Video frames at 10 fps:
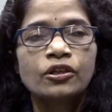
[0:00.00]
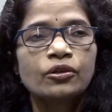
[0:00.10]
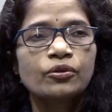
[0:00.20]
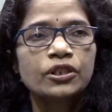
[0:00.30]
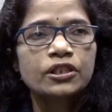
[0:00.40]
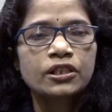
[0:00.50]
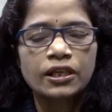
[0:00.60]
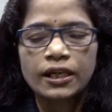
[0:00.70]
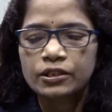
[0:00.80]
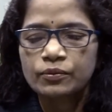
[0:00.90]
which
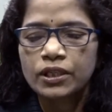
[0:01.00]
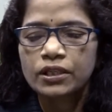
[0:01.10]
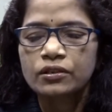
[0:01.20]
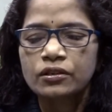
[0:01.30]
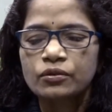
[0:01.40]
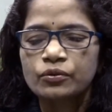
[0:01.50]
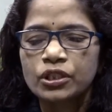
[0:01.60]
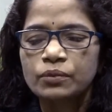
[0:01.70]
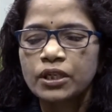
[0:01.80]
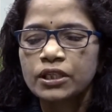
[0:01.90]
explains or
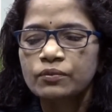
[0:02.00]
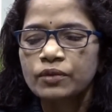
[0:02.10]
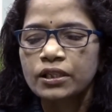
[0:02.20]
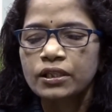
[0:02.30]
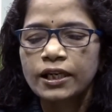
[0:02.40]
which may explain